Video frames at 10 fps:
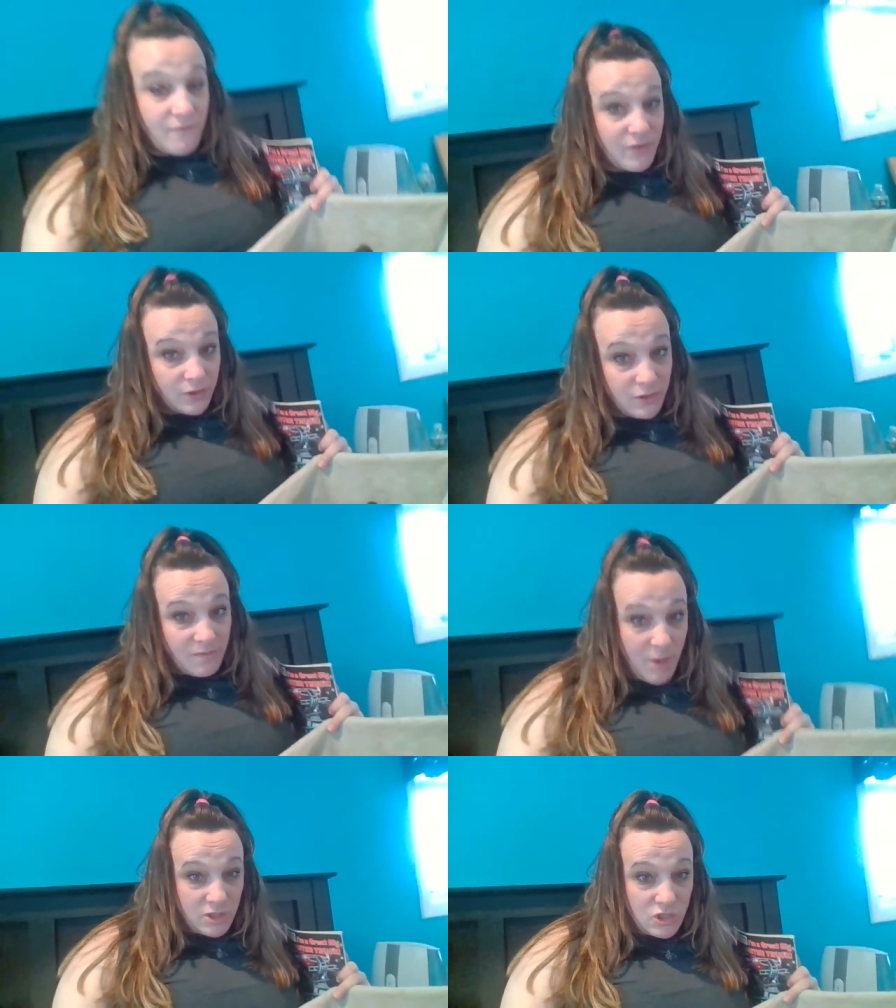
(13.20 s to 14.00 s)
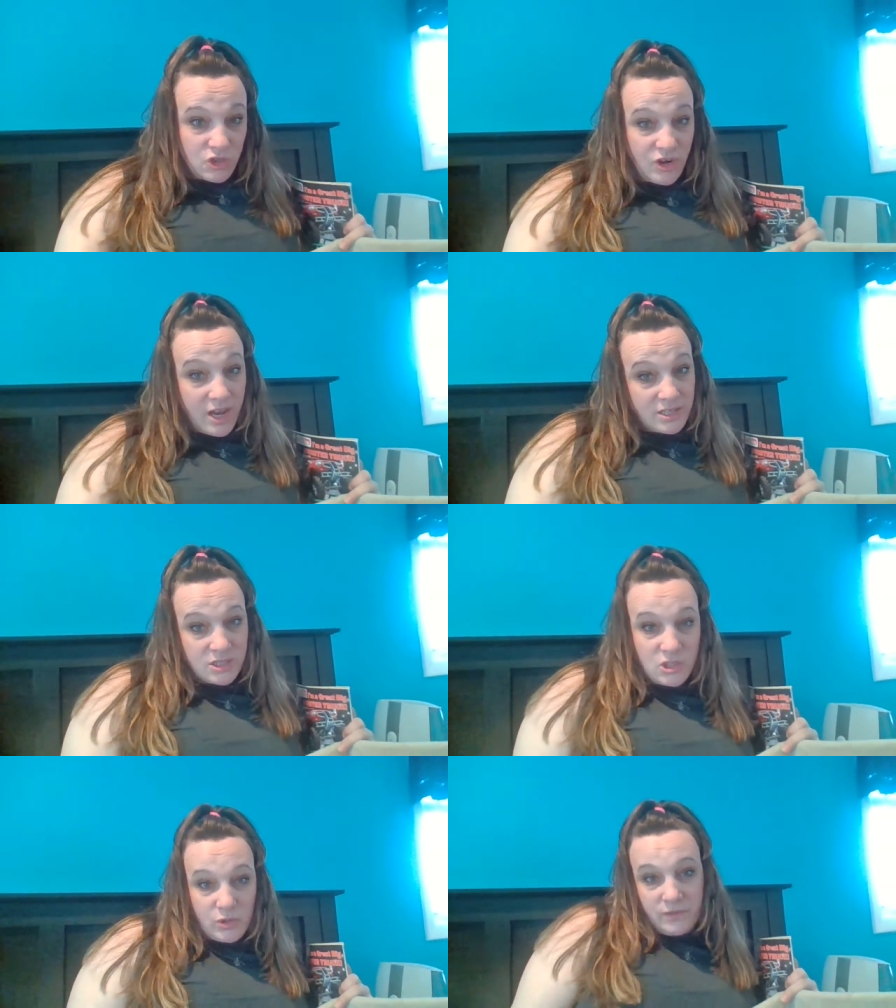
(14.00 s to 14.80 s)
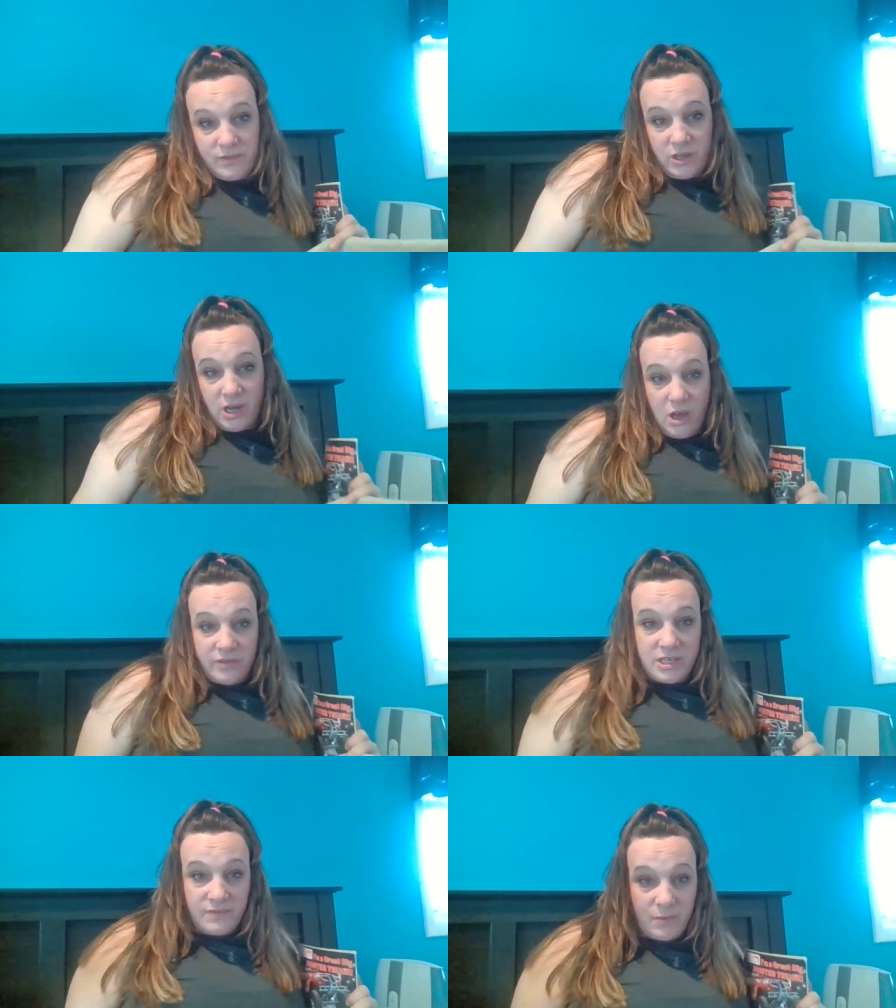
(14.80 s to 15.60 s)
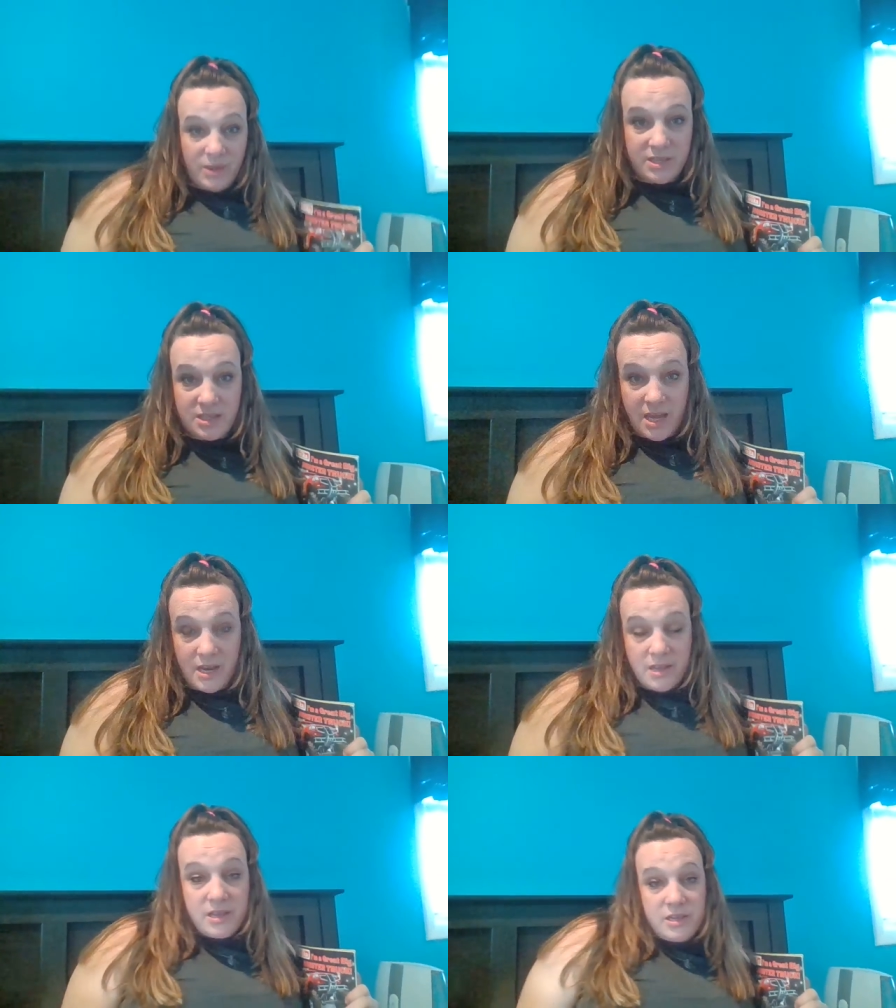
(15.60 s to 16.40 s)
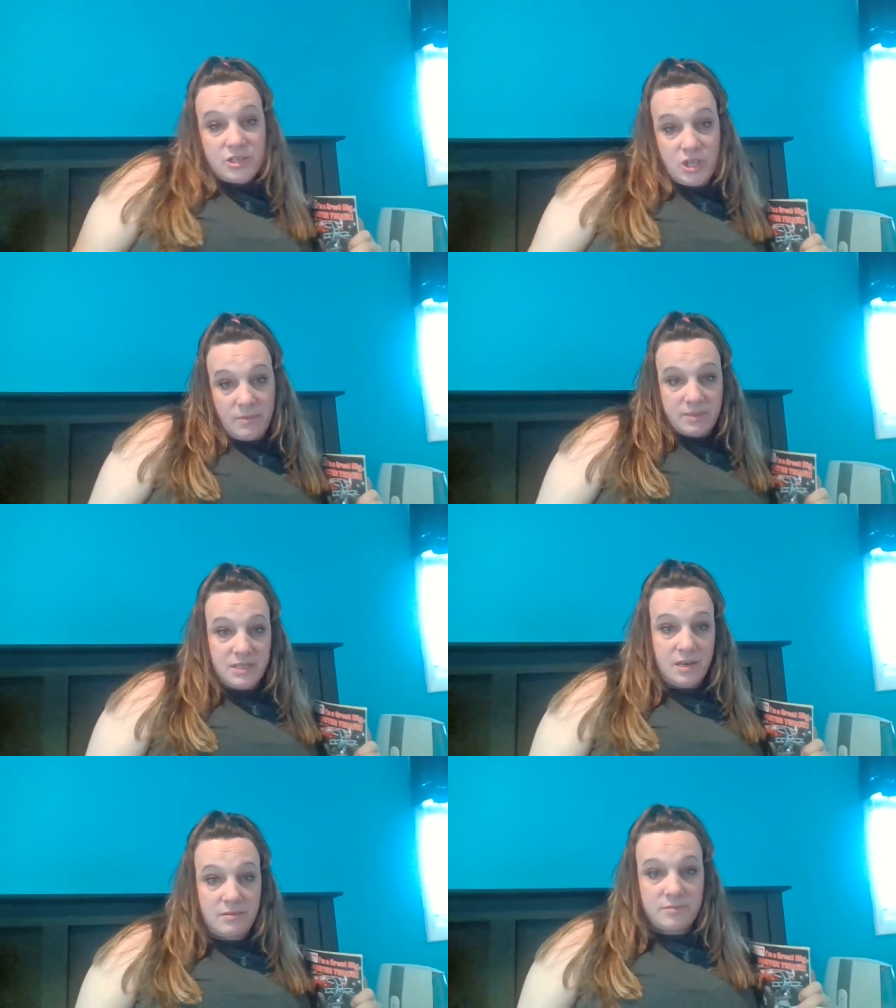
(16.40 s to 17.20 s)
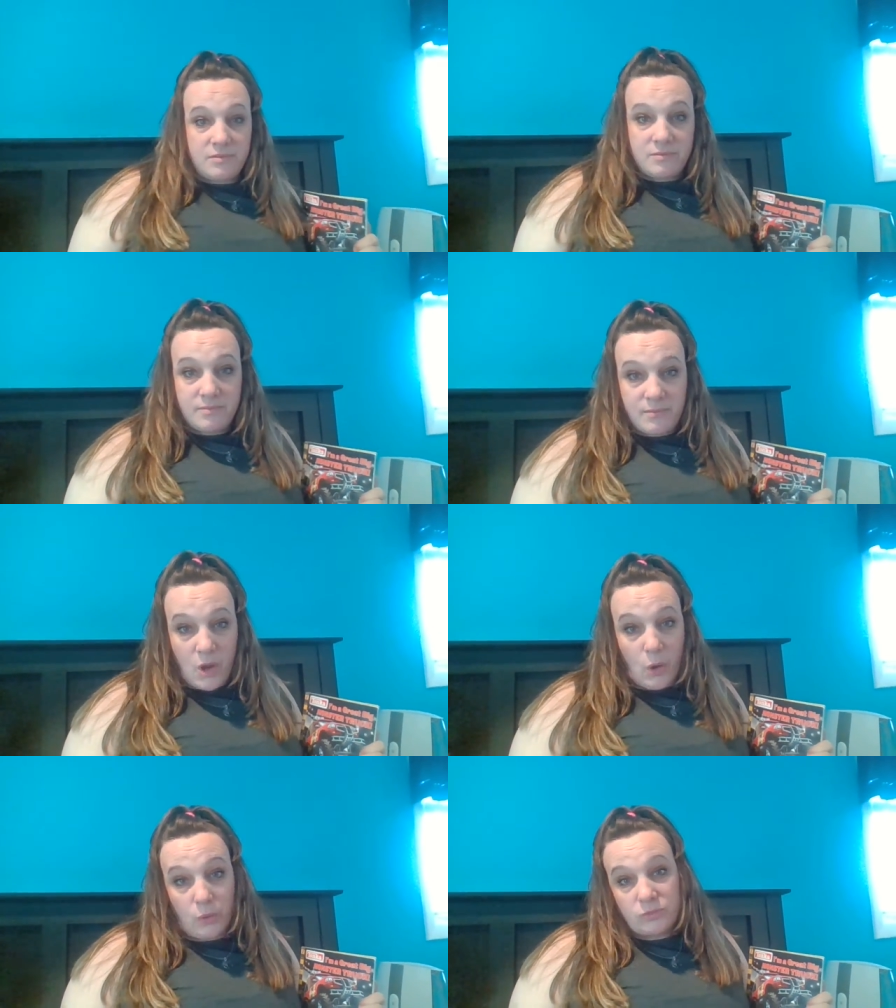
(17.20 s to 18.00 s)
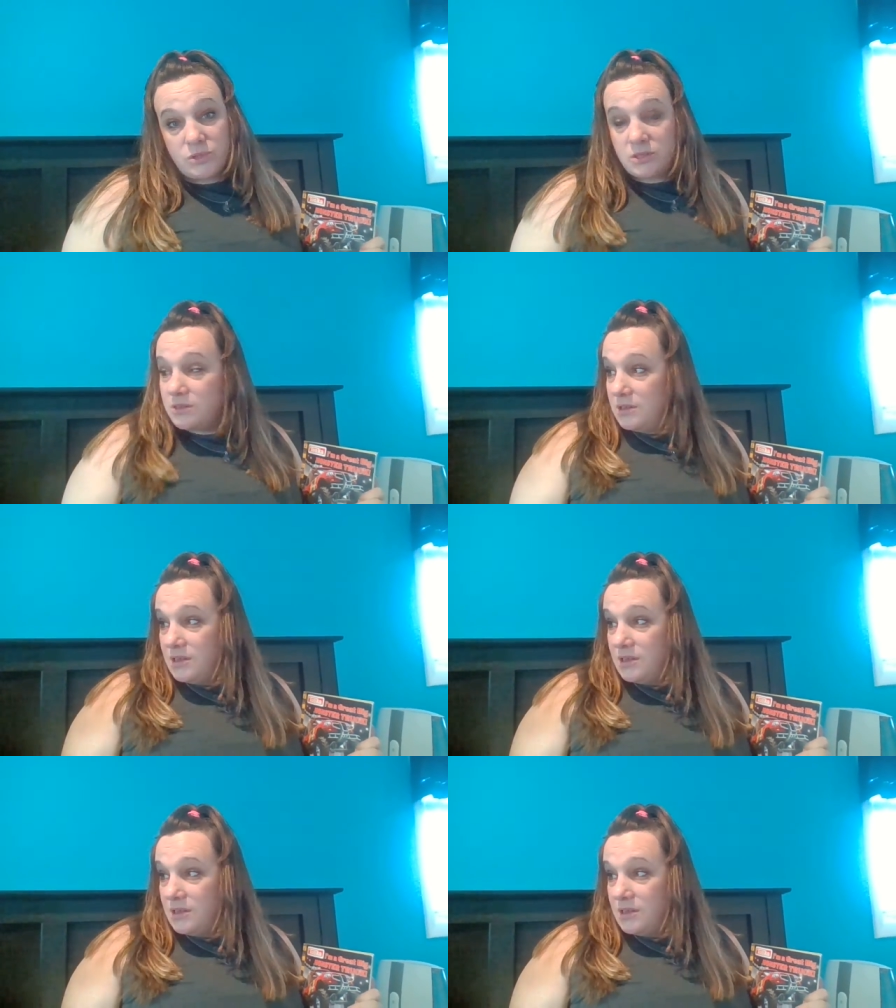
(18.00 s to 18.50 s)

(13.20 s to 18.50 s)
full of monster trucks and sort of look at all the different ones that Jameson owns.